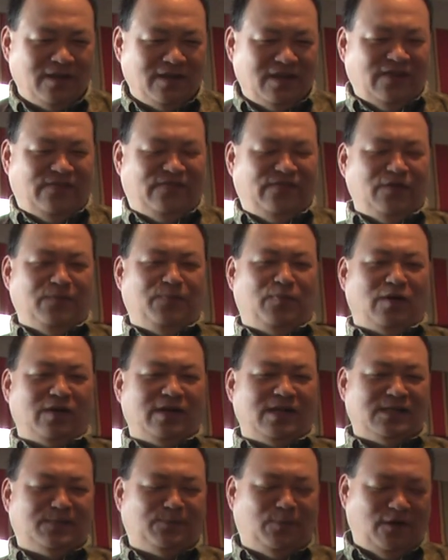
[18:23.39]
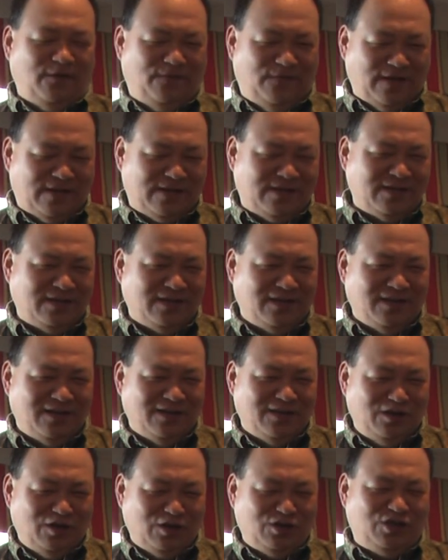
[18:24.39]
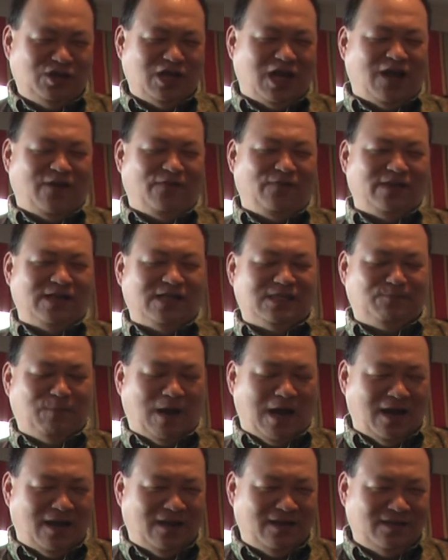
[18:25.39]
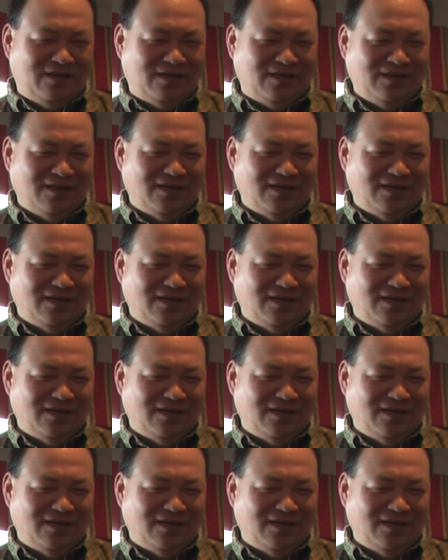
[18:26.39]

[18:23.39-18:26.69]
your field point is perfect, your shaft is spined,